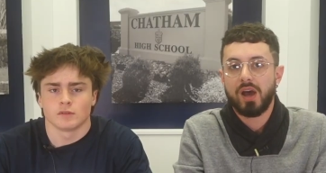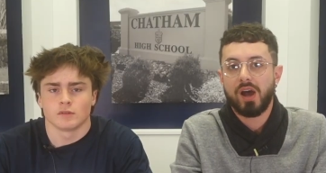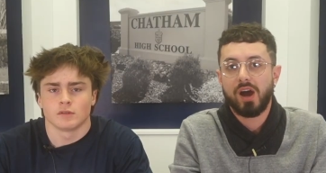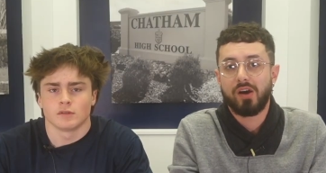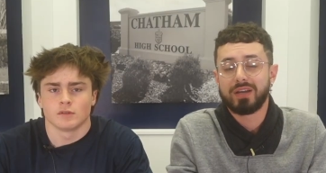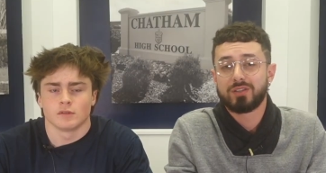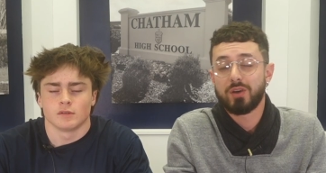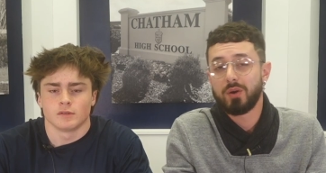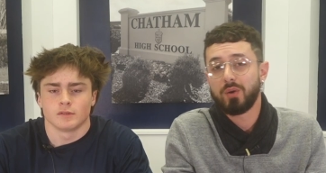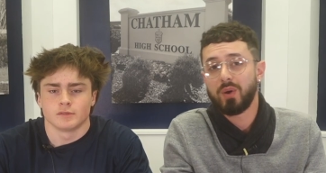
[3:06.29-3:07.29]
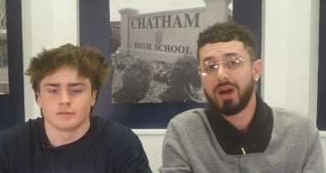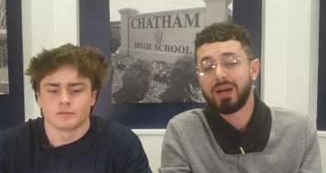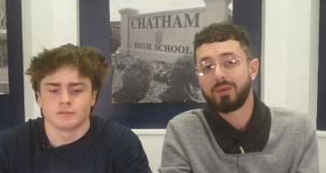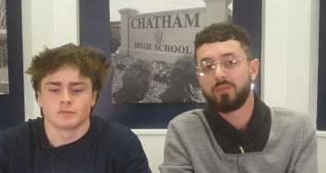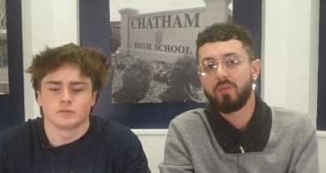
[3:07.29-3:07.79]
Speaker 1: All right, so
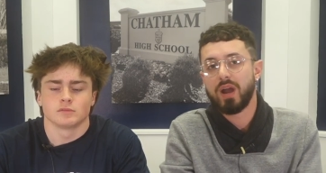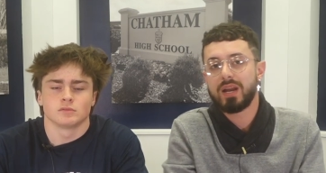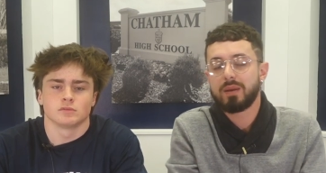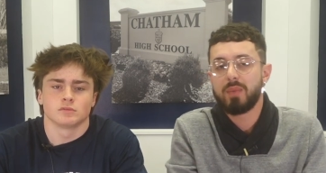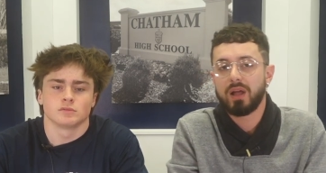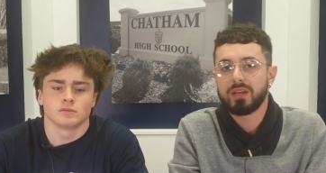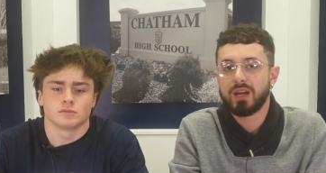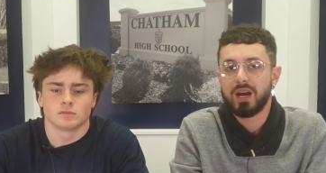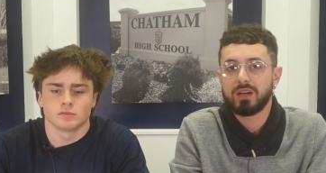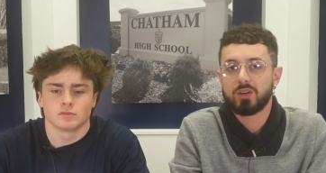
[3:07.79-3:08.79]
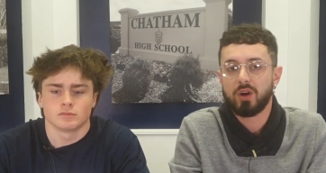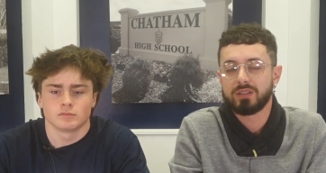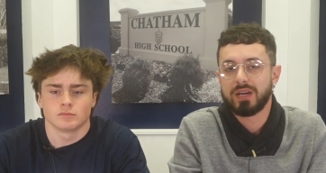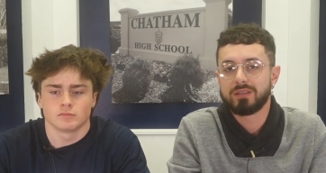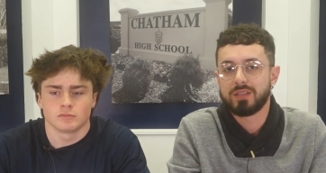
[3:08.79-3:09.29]
um, Ryan and Molly got called
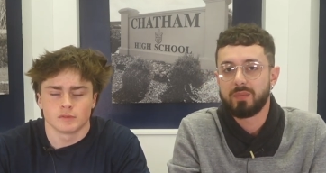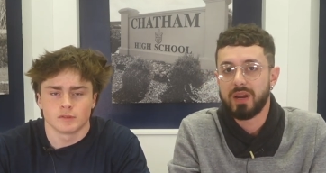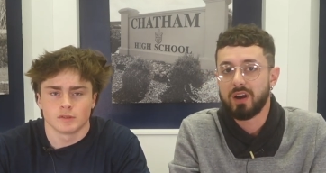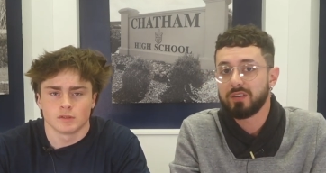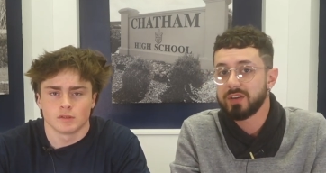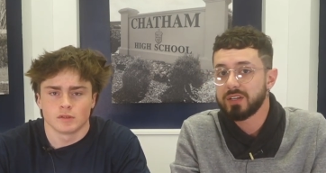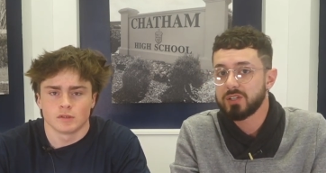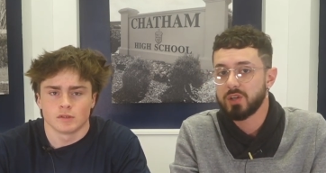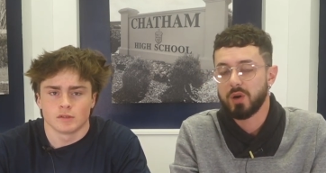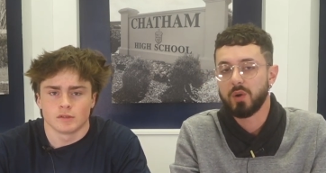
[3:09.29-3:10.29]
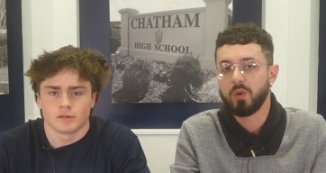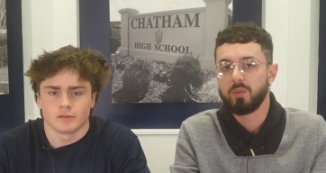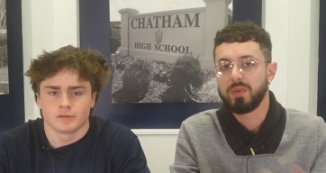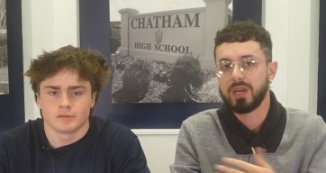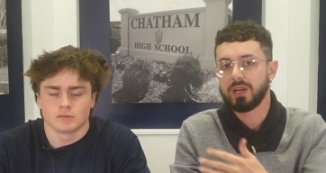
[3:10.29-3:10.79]
down to the main office, so me and